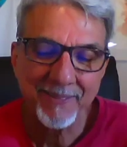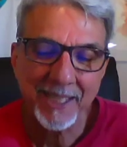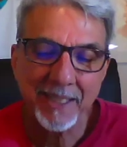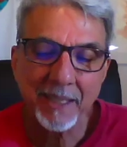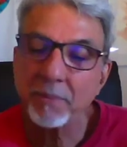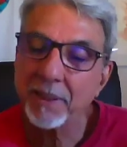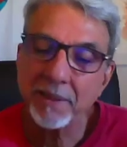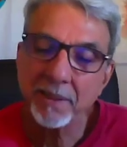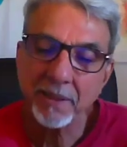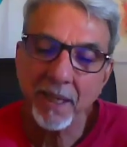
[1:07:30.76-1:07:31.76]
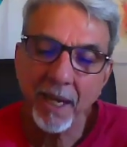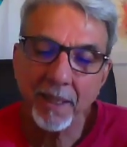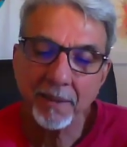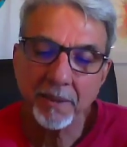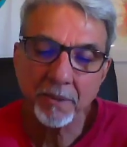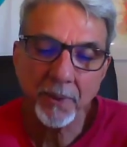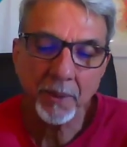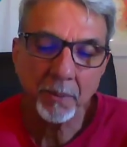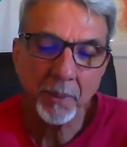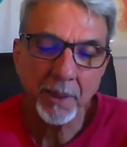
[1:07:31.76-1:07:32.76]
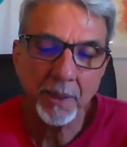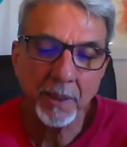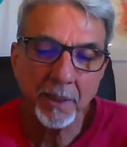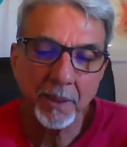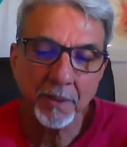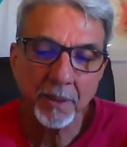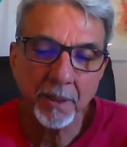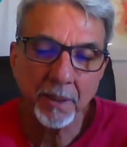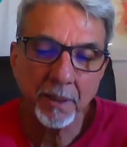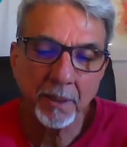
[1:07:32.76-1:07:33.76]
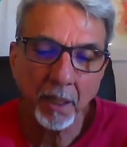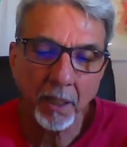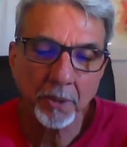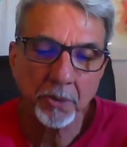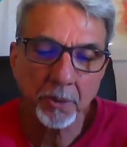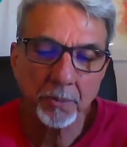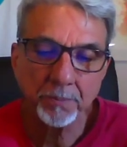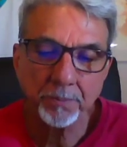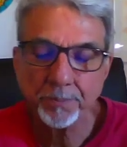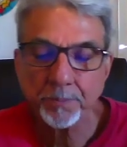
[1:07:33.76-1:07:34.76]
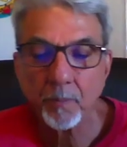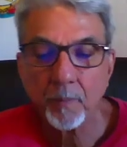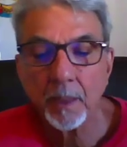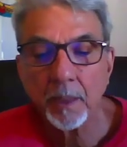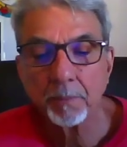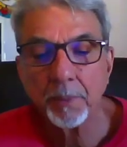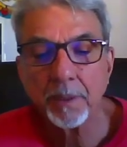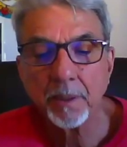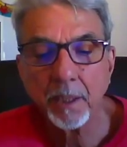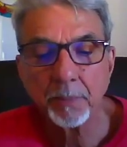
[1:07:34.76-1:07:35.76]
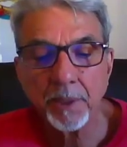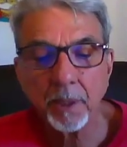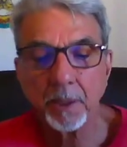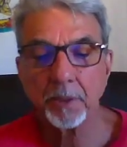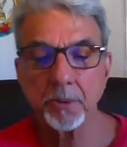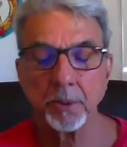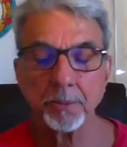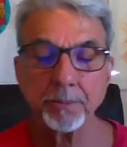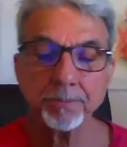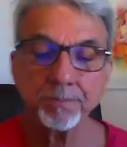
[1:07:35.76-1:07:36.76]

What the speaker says: but this guy, this friend of mine, he's intellectual, big time intellectual.